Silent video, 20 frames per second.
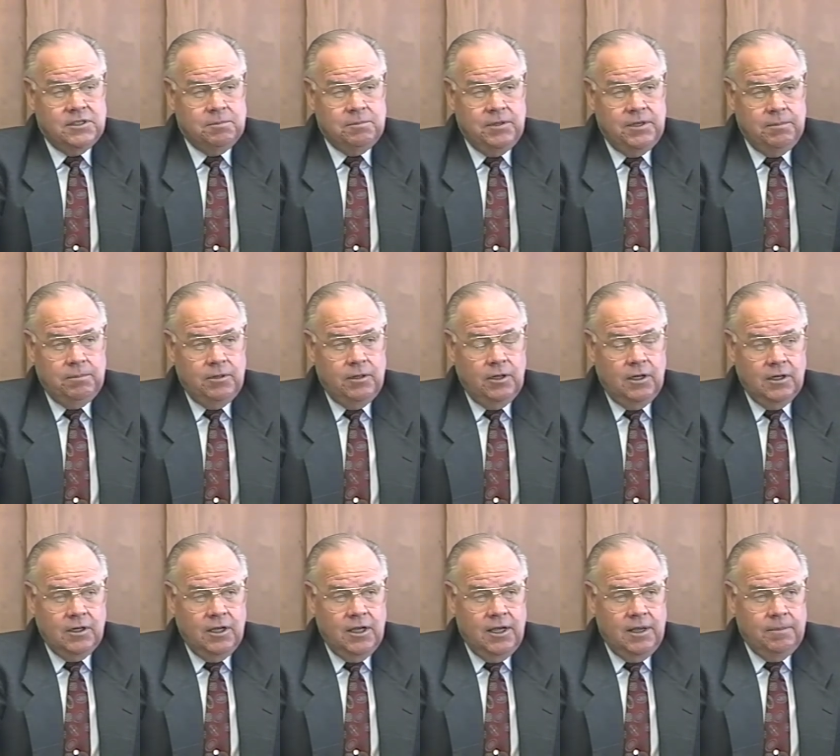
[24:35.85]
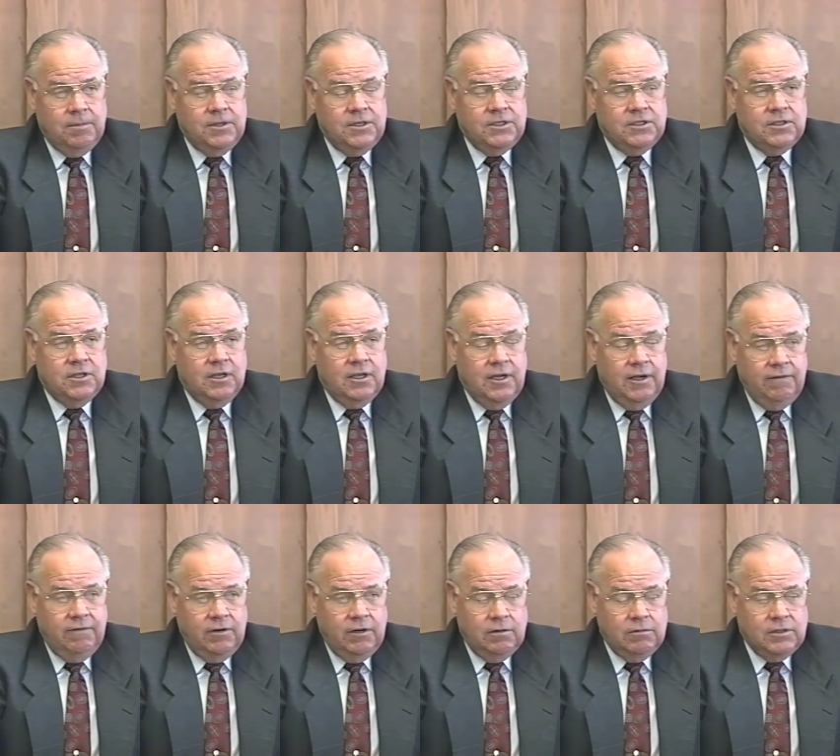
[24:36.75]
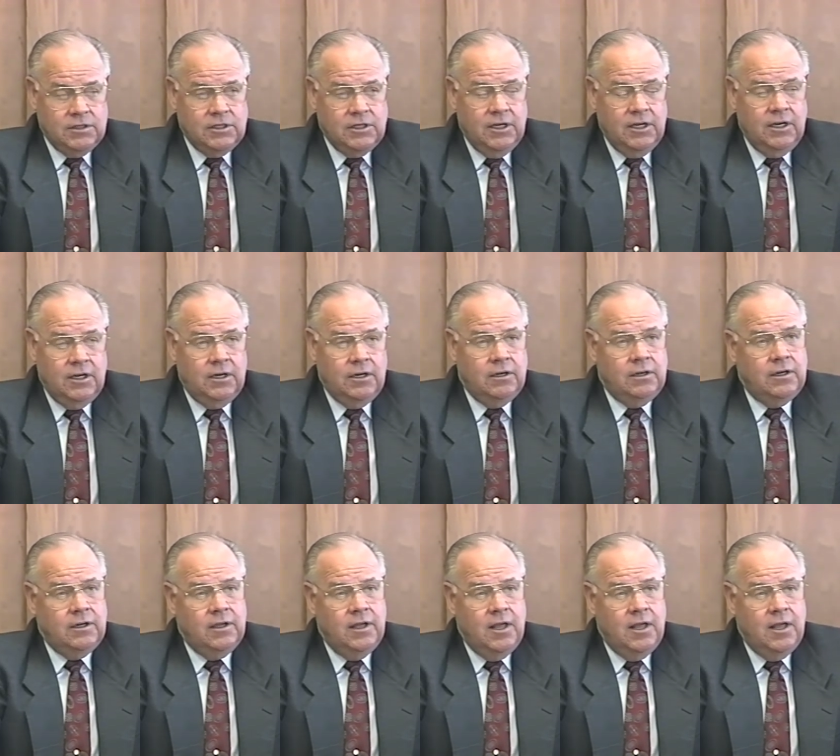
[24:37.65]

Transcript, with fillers: people on campus. The governor was here.